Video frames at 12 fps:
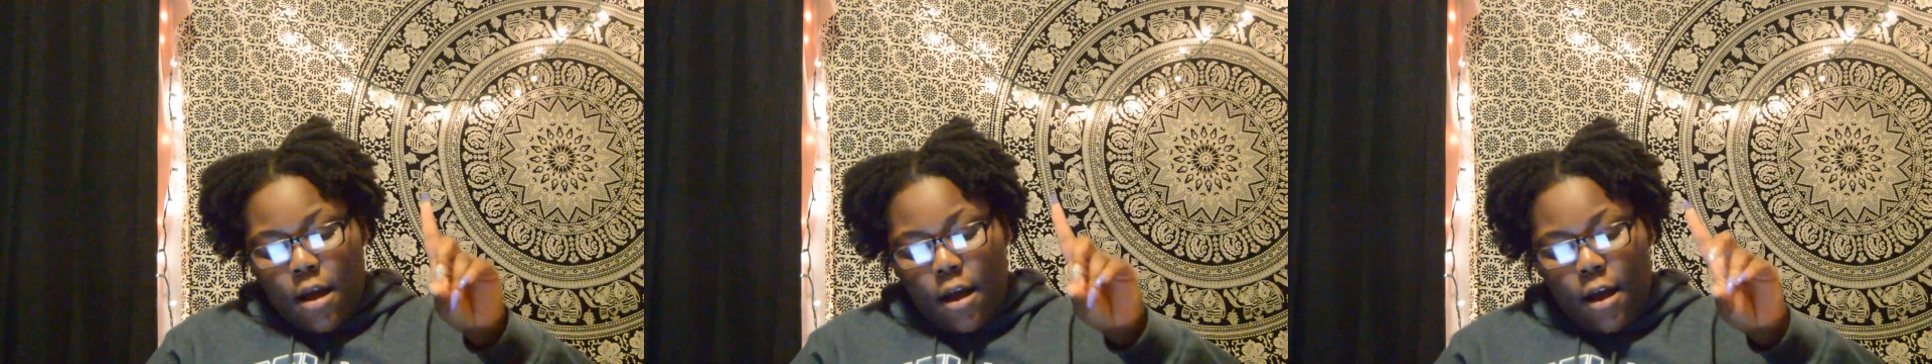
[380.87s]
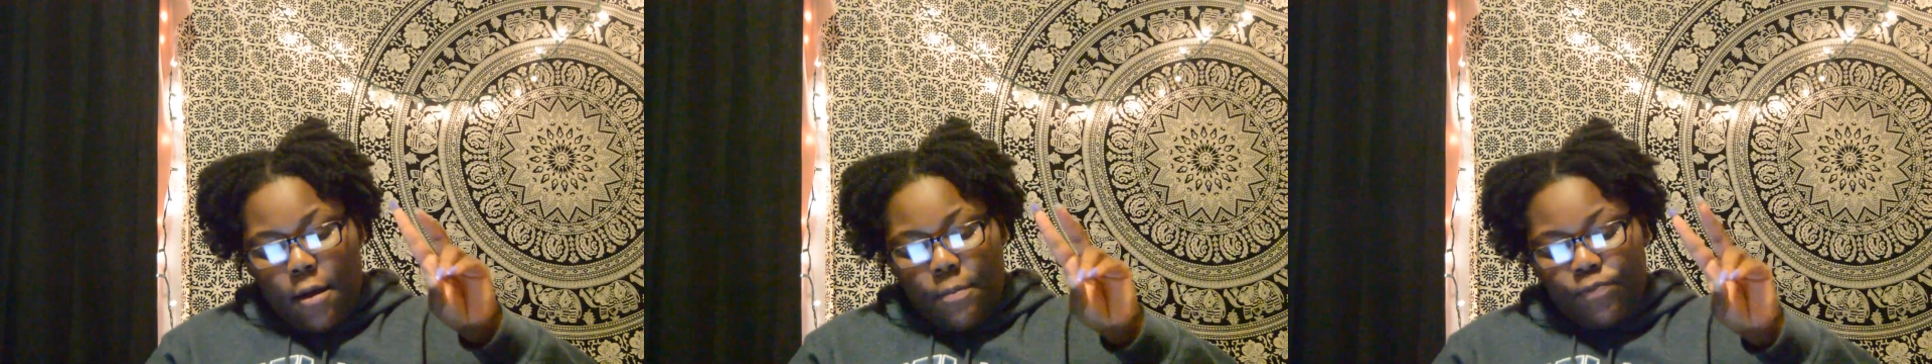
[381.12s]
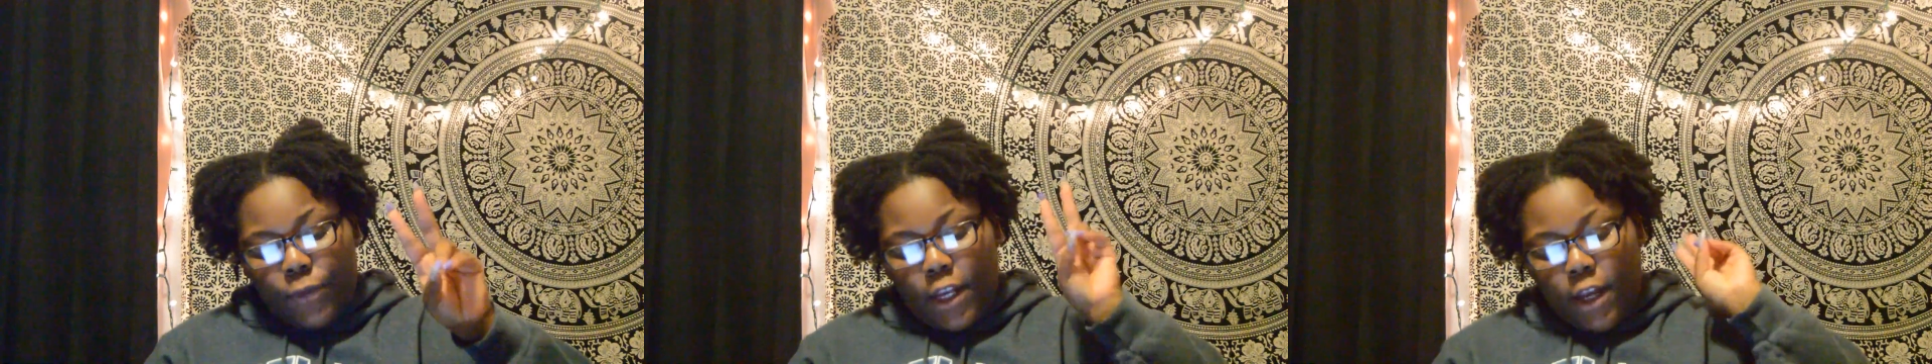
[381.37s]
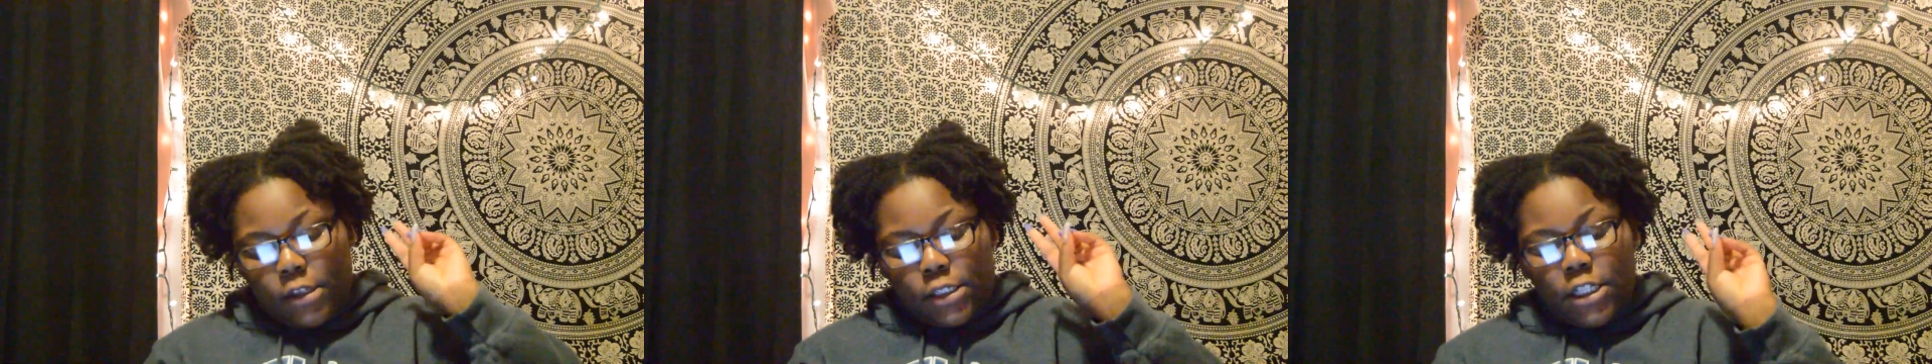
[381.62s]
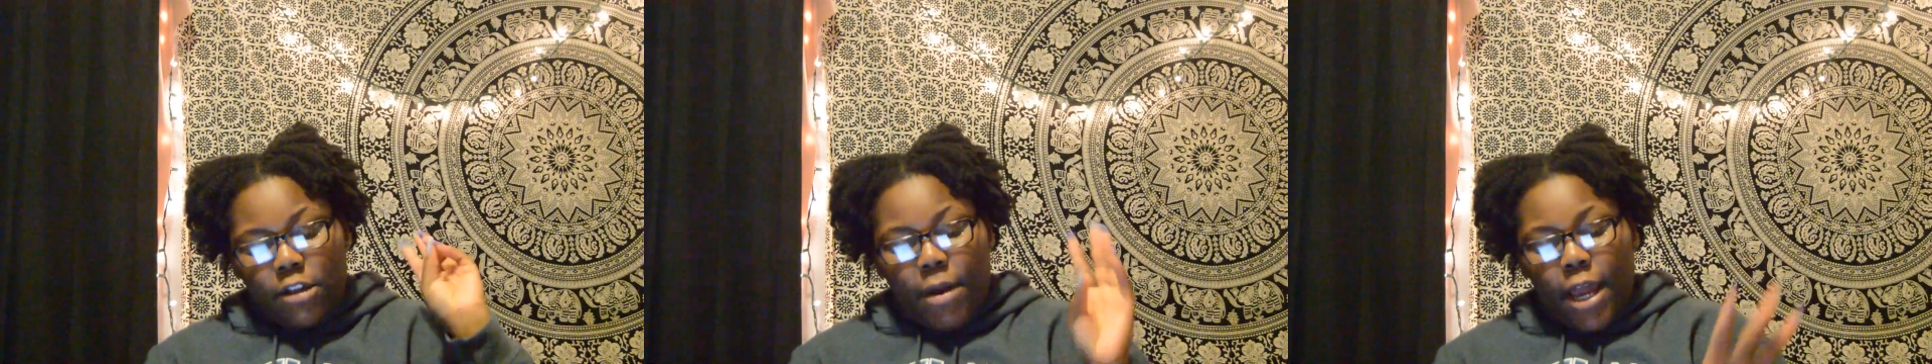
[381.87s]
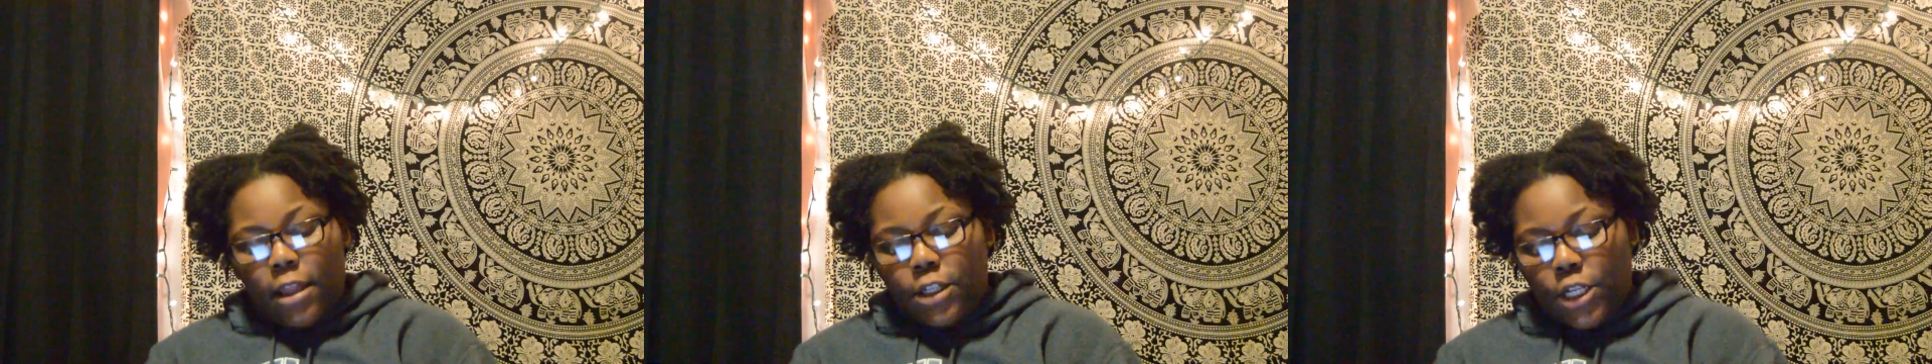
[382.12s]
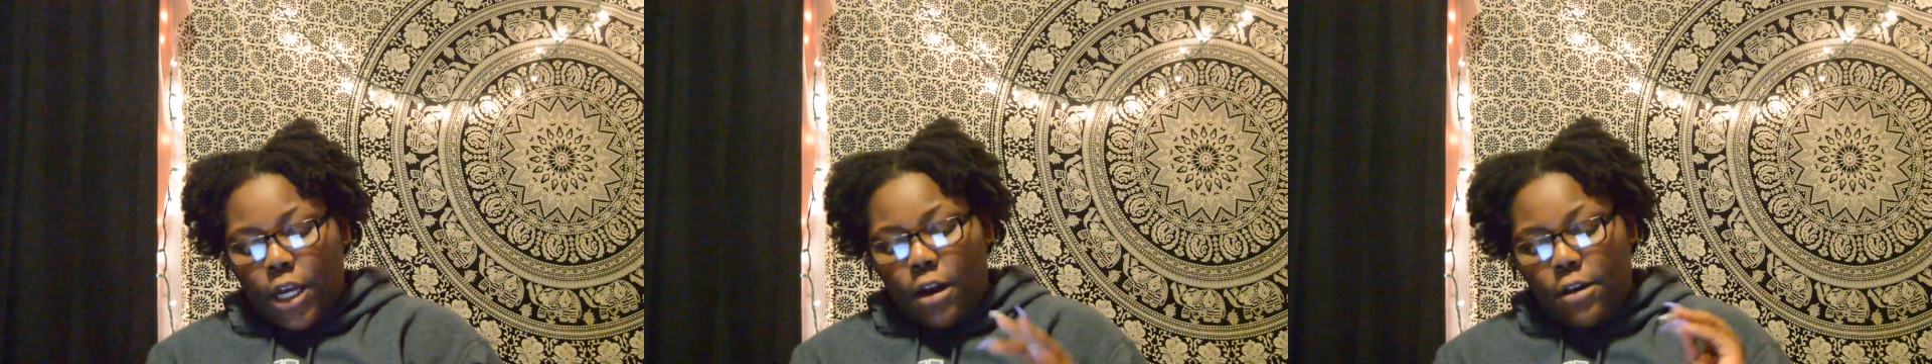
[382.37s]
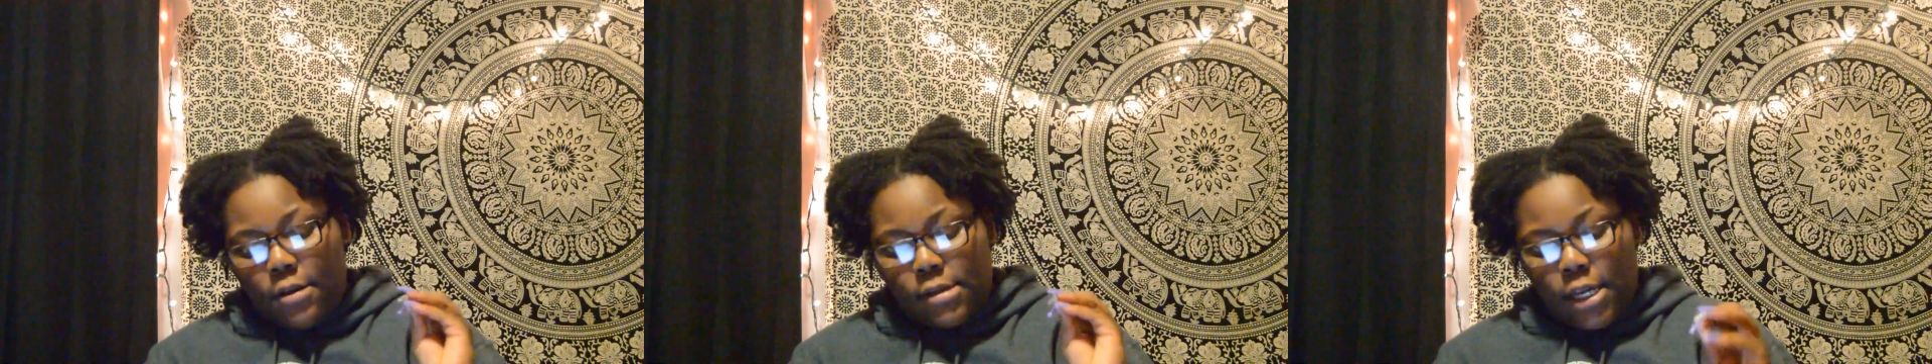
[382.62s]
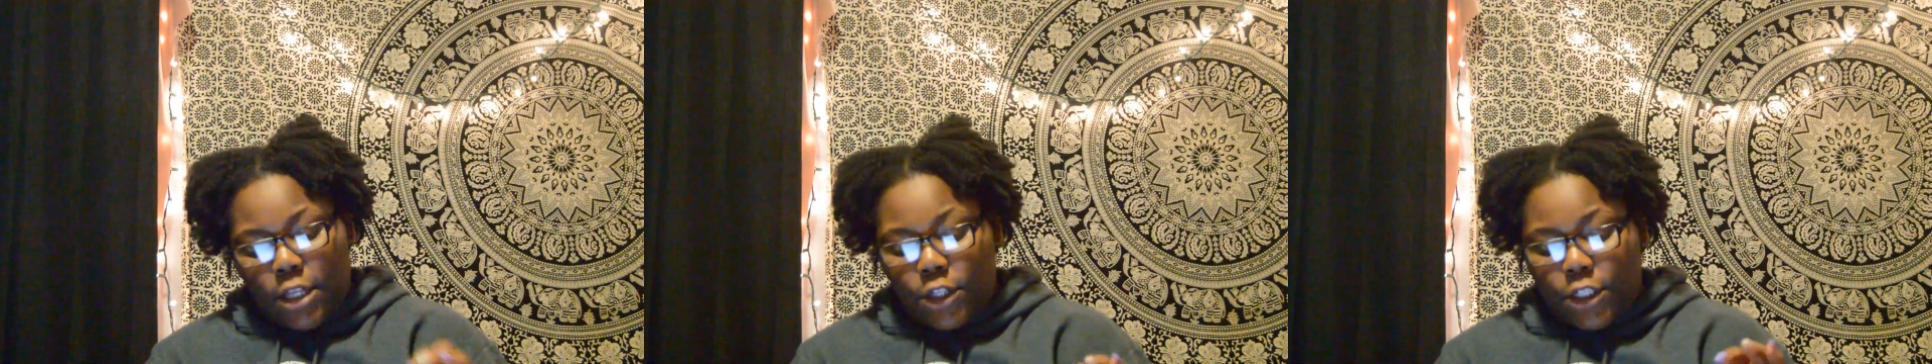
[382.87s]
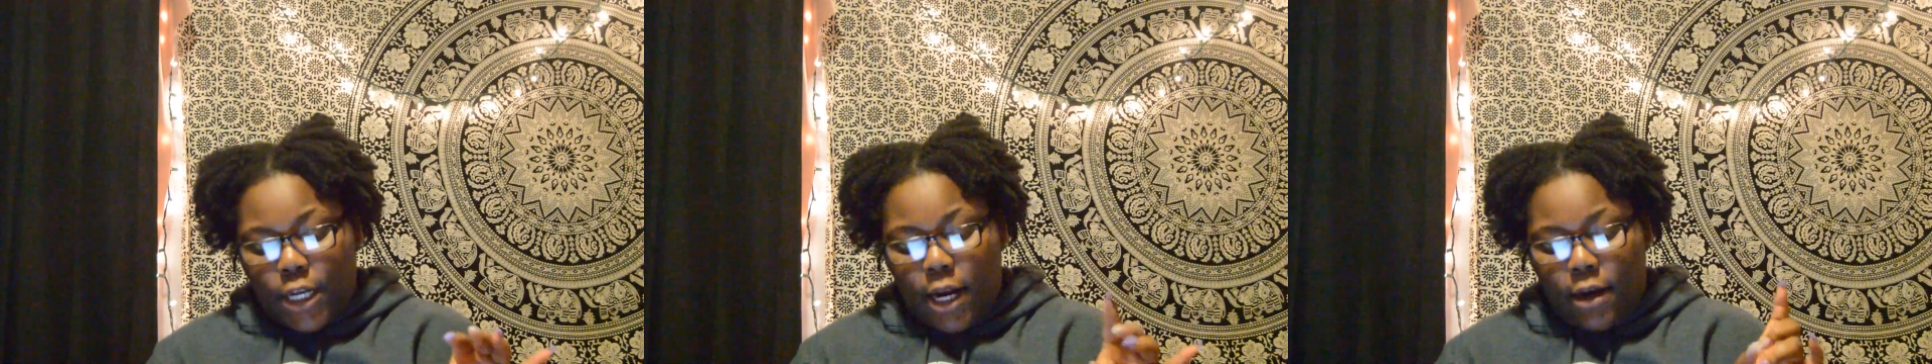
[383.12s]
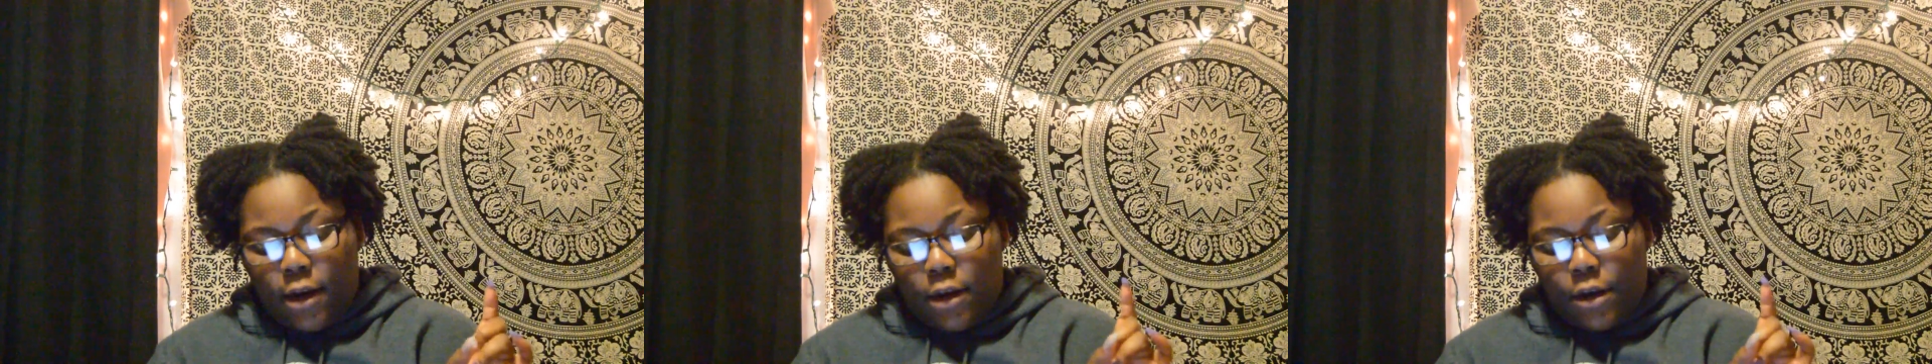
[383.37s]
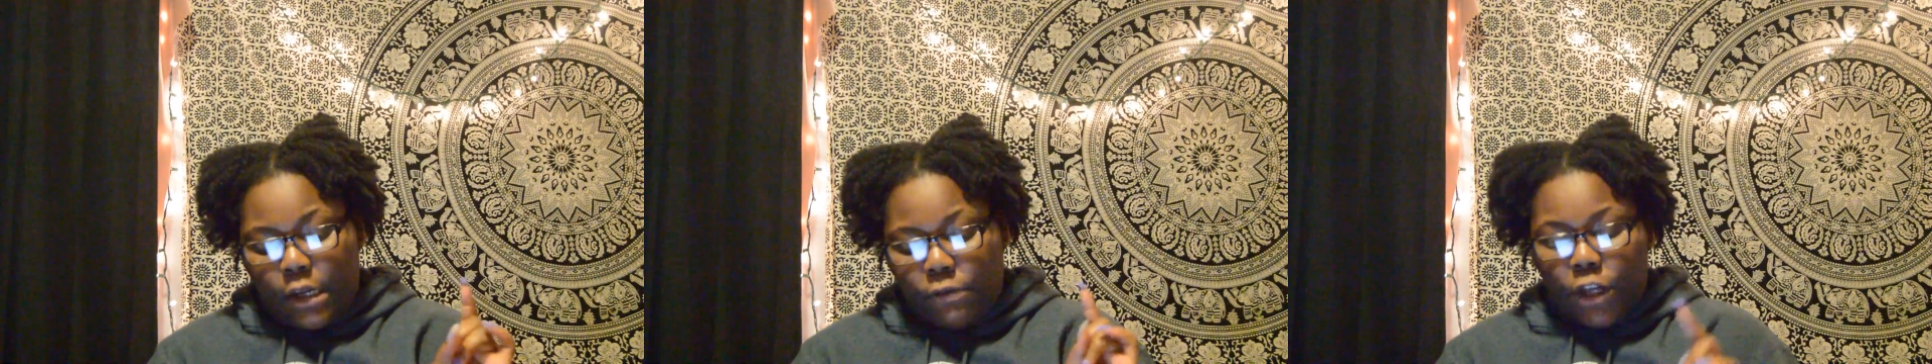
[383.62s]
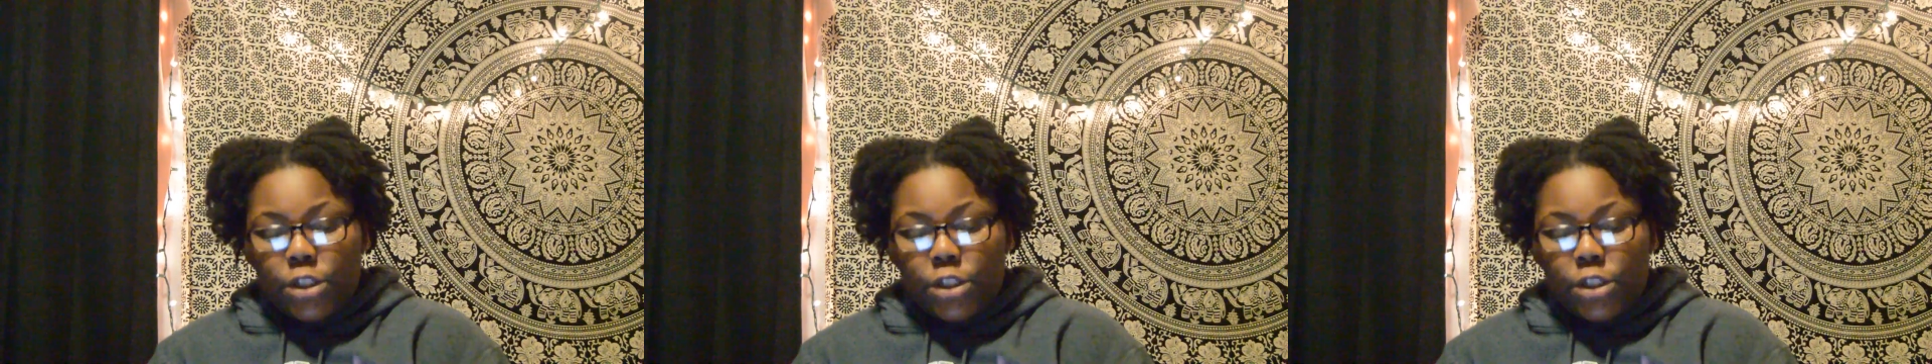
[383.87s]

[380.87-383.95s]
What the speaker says: Then I also took Biology honors, English 9 honors,